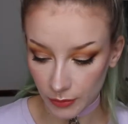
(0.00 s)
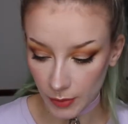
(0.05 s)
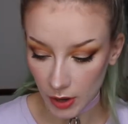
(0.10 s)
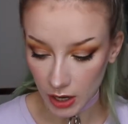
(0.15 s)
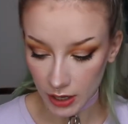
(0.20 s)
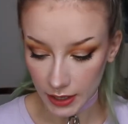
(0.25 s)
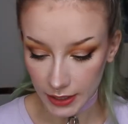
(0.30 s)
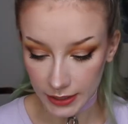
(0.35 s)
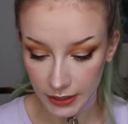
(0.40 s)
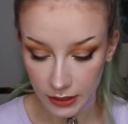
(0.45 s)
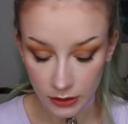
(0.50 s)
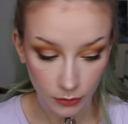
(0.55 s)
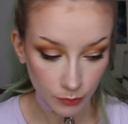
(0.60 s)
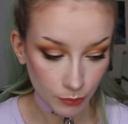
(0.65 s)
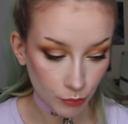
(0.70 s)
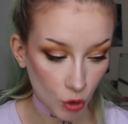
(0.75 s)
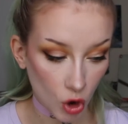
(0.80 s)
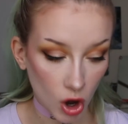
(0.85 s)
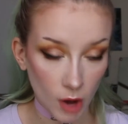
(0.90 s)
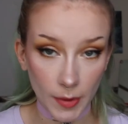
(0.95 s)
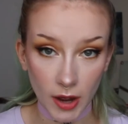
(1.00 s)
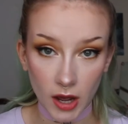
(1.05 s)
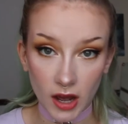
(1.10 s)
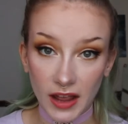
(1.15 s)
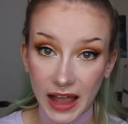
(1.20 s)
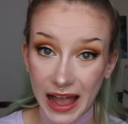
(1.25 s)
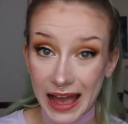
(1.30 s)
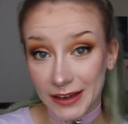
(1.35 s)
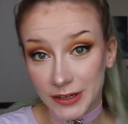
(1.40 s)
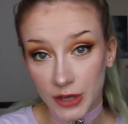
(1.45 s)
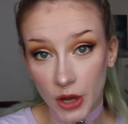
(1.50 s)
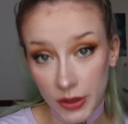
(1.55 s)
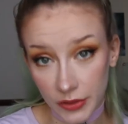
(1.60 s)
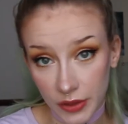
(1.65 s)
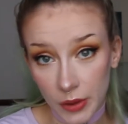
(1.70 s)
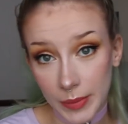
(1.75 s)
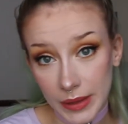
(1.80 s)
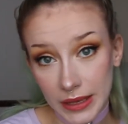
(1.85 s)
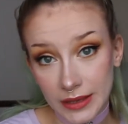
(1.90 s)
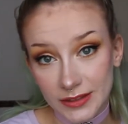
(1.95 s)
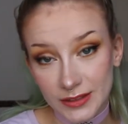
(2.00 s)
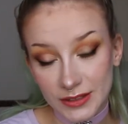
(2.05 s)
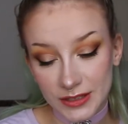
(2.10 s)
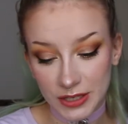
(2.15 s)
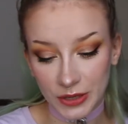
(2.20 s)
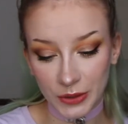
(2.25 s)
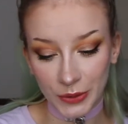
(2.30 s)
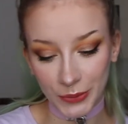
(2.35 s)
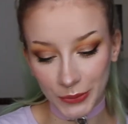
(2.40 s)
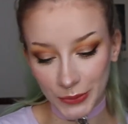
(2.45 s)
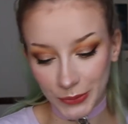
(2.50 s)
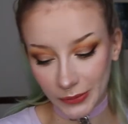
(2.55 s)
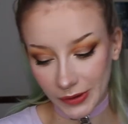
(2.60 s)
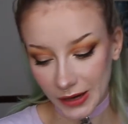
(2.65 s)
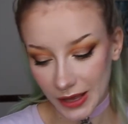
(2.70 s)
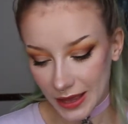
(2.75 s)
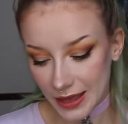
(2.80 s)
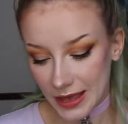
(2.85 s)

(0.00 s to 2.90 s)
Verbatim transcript: for my Primark and other bits haul.